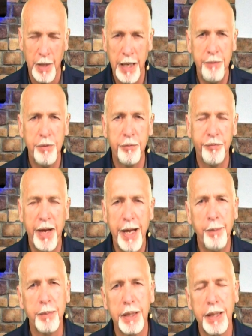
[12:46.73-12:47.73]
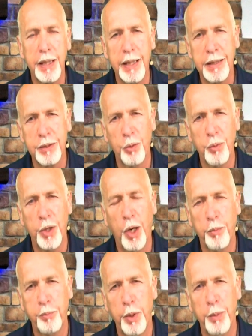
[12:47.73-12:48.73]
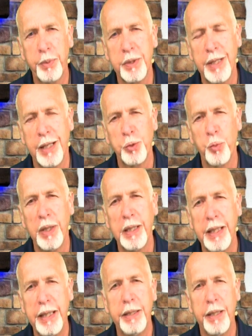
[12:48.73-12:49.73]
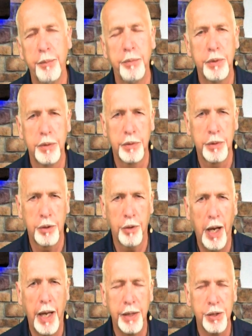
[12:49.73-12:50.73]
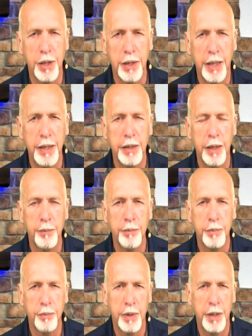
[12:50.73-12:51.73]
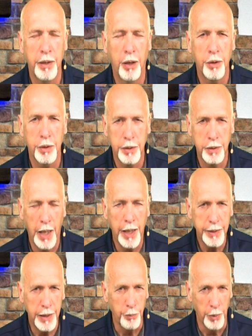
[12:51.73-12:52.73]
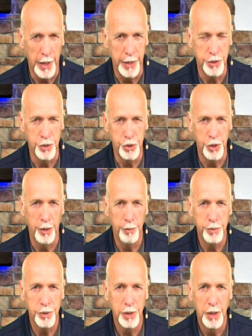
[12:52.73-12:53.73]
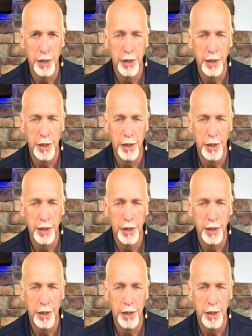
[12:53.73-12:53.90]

Even family is only our purpose as we lead them to Christ and lead them in our godly relationships.